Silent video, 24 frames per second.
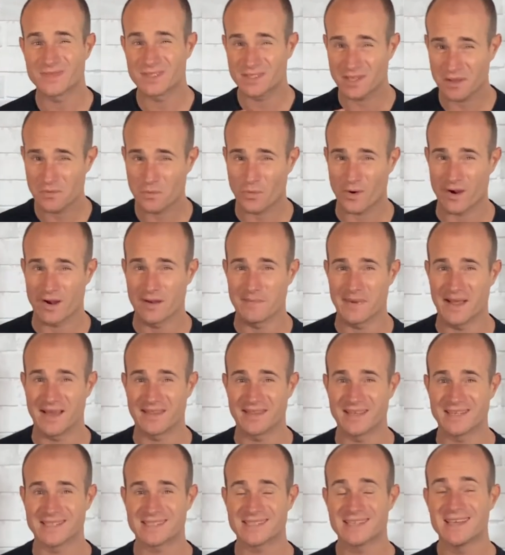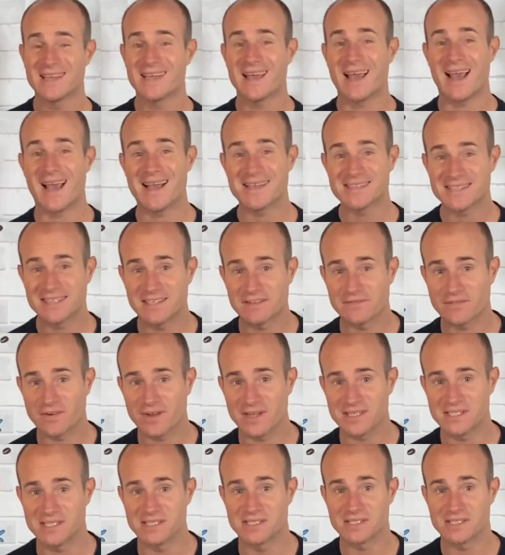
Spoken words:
Don't worry about this, as the device